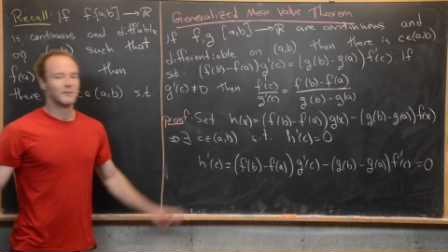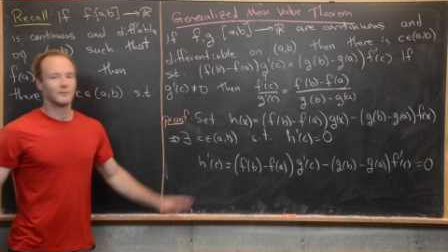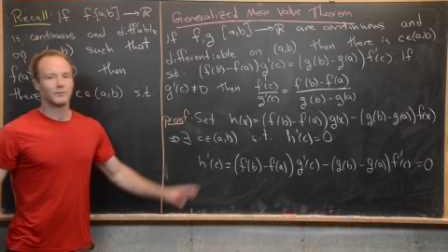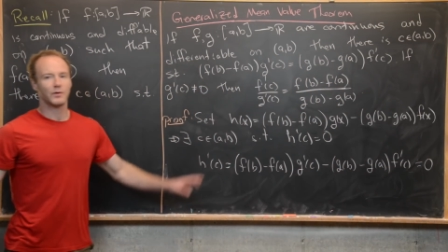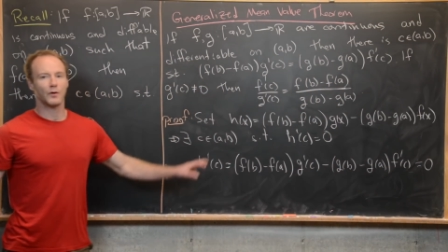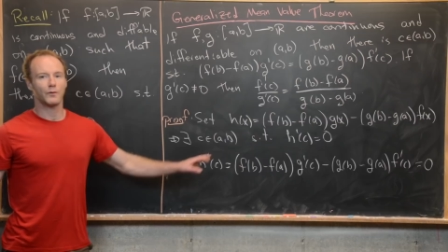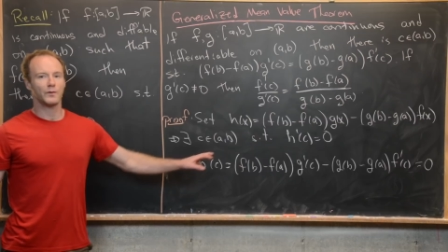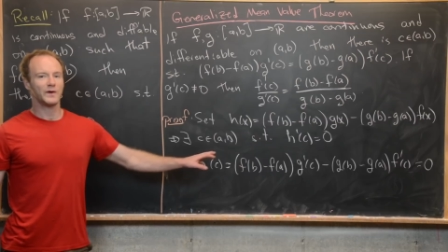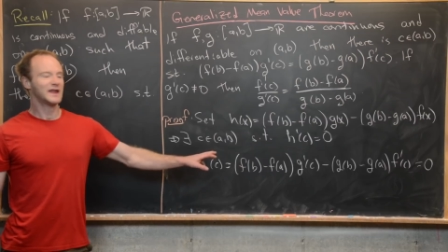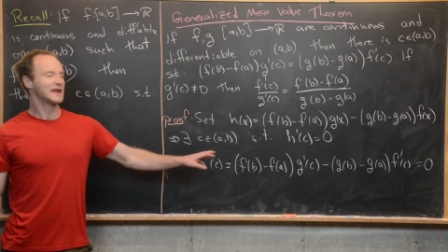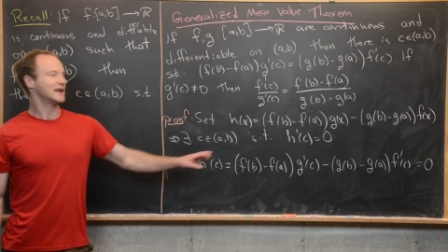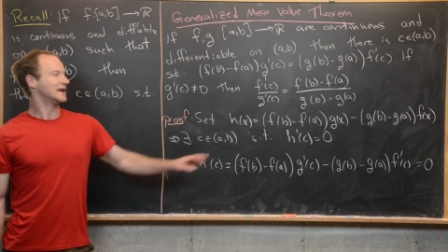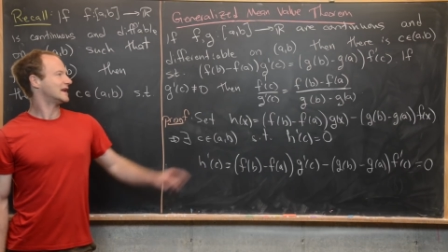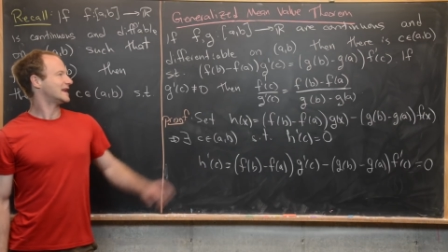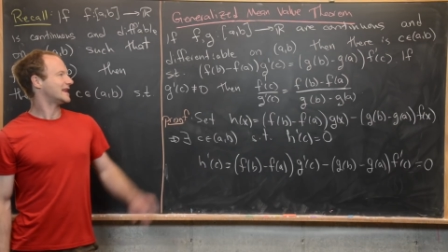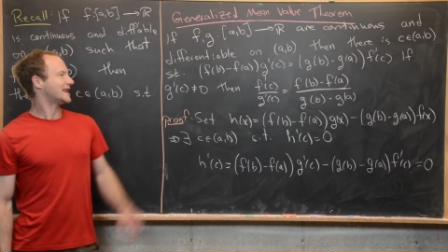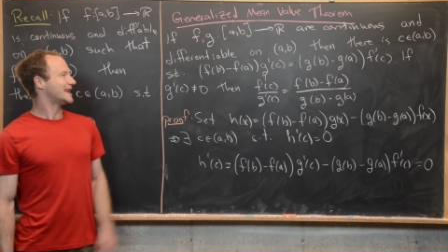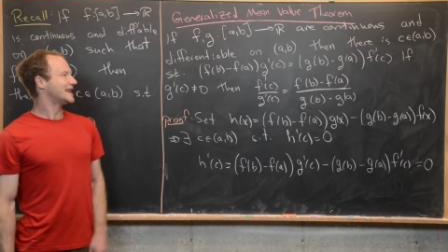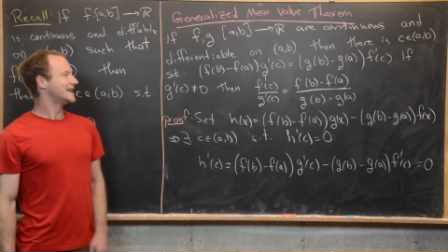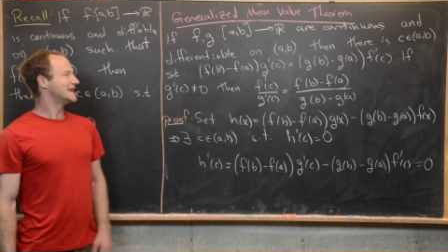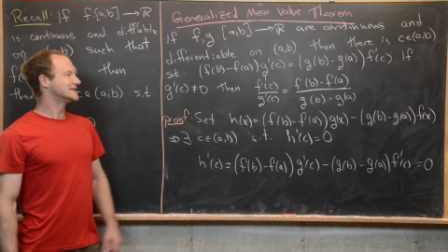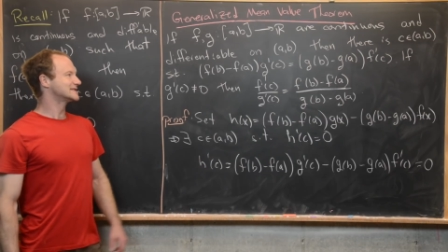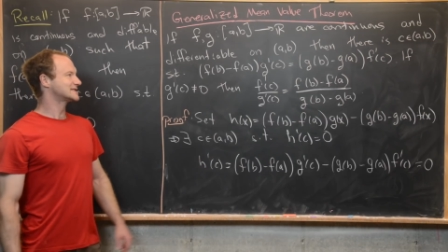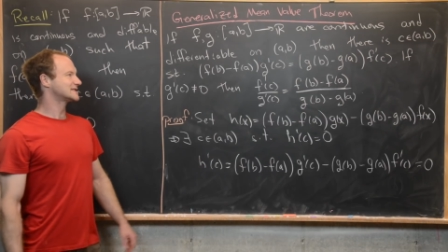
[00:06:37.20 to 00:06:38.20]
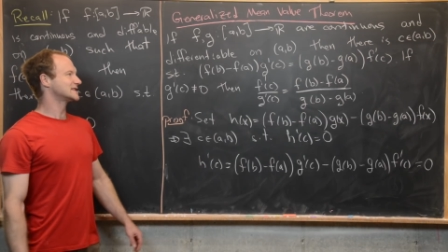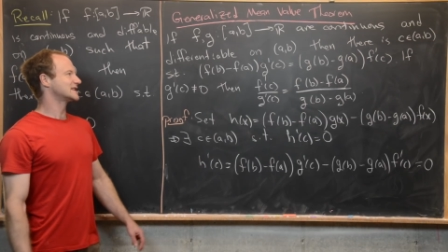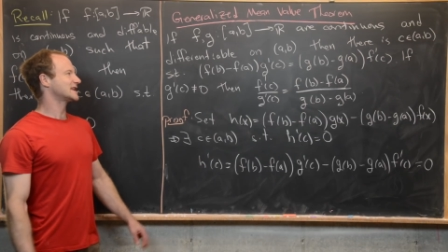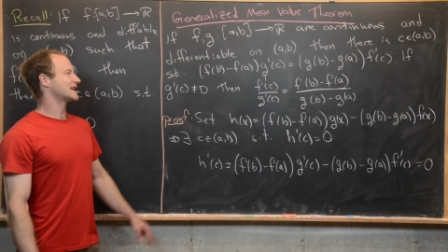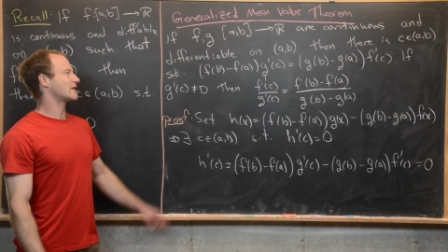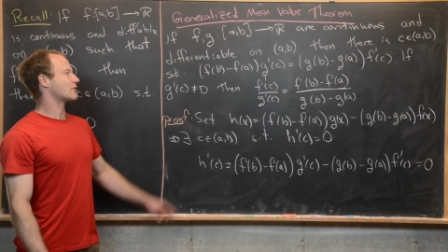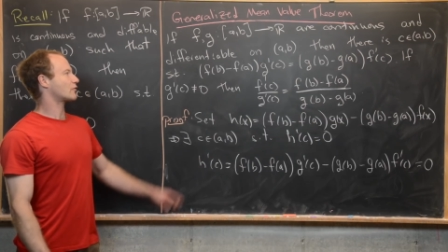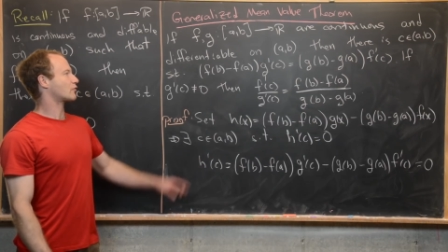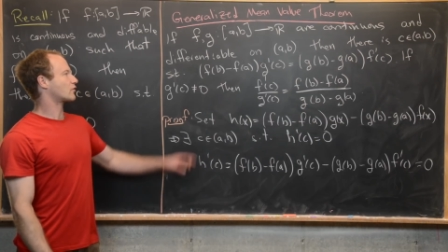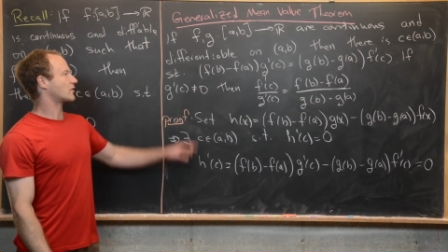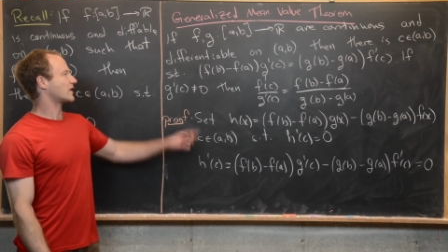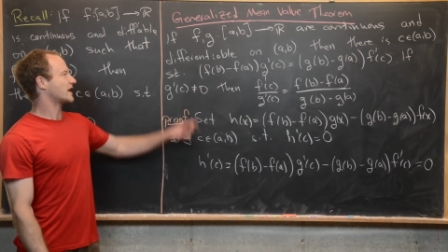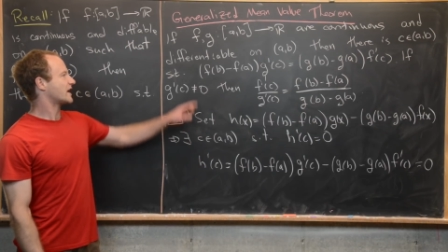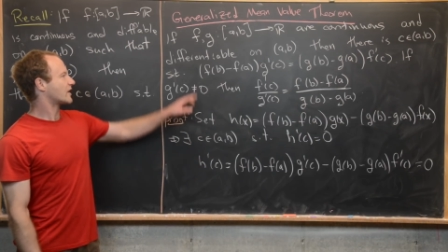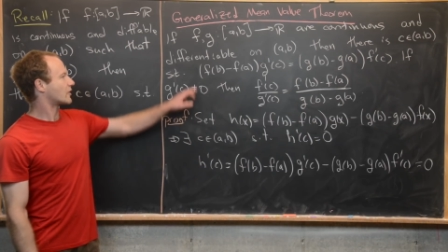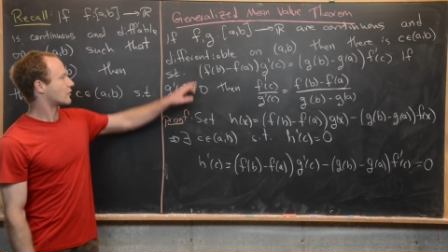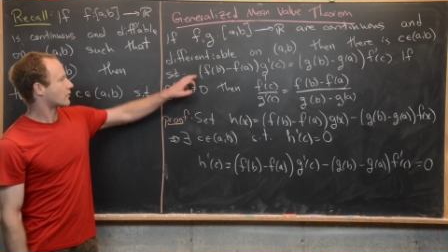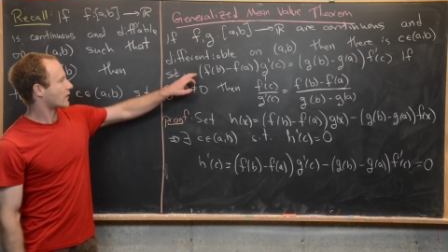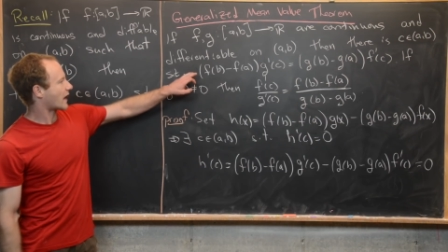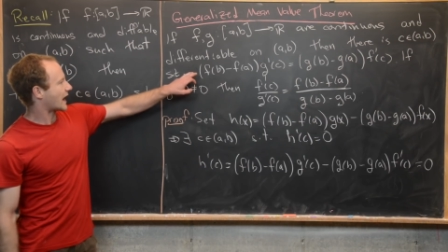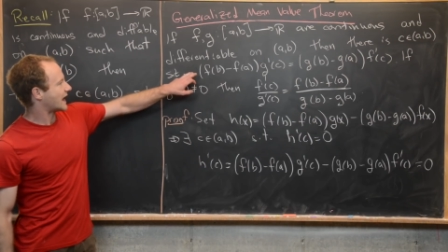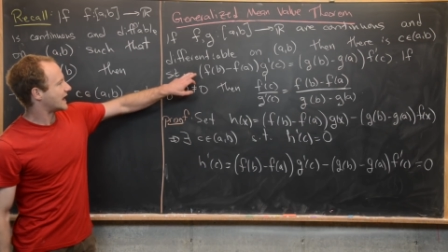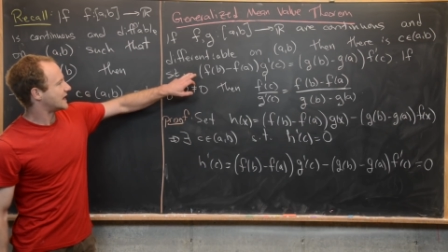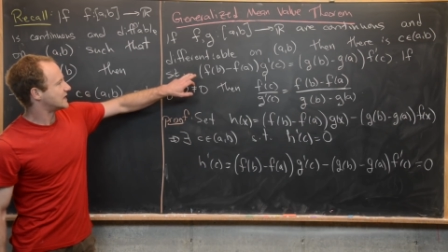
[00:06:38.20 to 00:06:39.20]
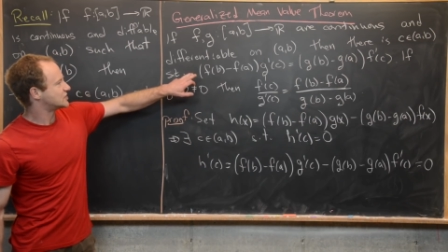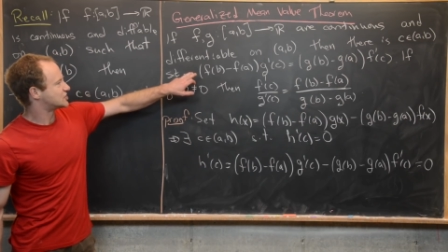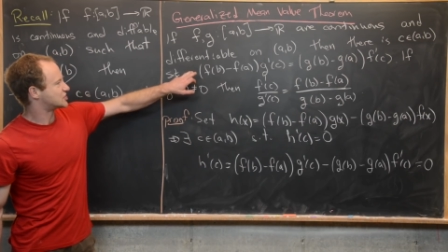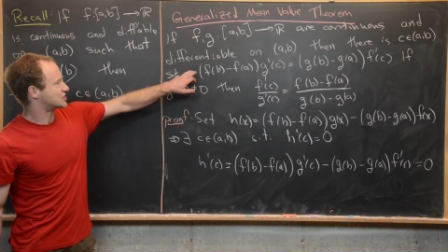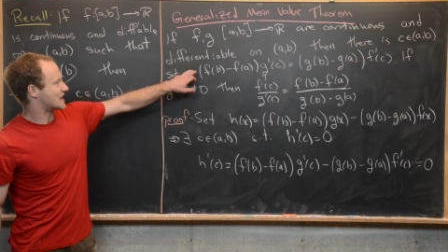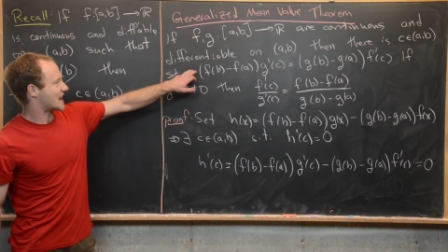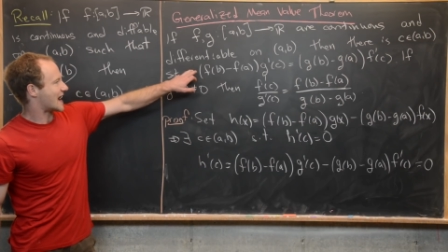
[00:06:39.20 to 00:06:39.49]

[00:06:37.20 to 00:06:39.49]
but we can easily rearrange